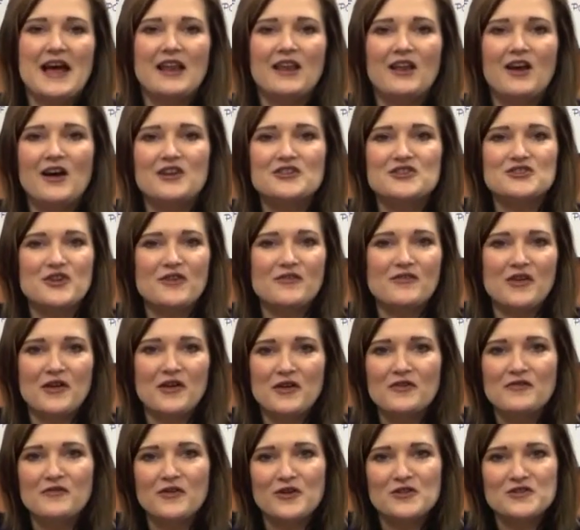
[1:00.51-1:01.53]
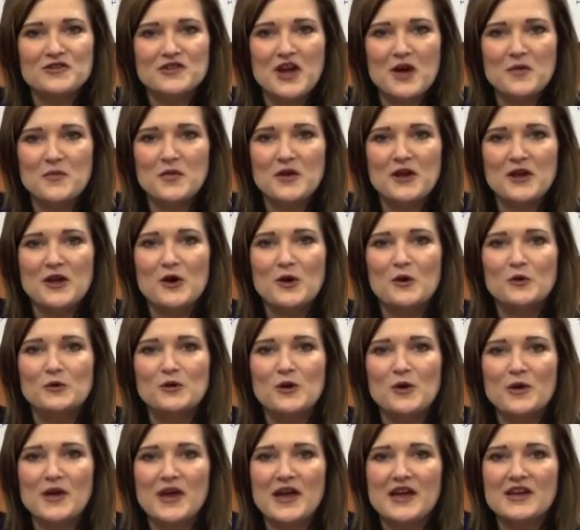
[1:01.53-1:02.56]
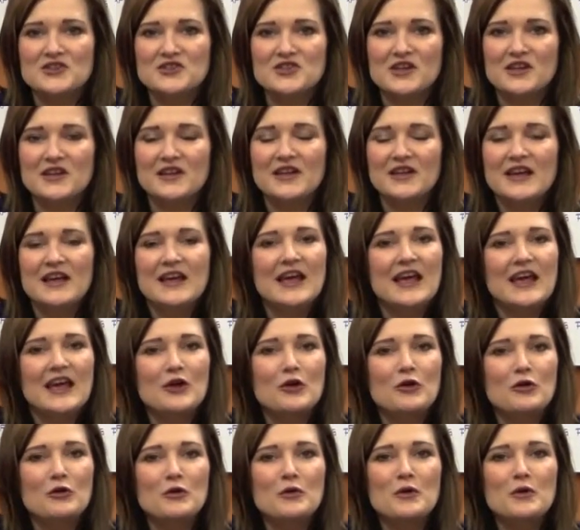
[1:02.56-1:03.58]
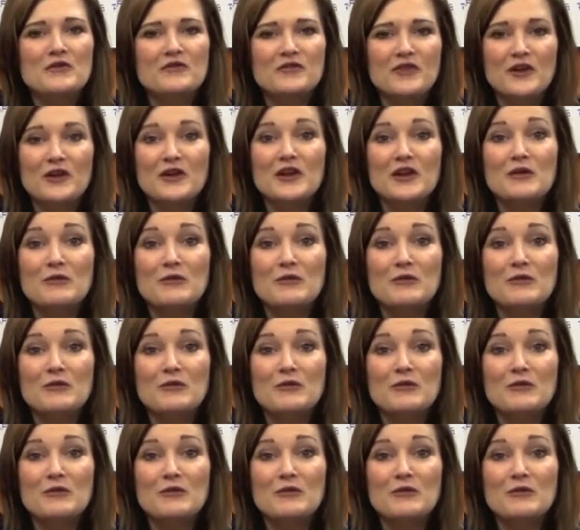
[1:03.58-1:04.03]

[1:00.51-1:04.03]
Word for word: launched our very first company owned location and grew it fairly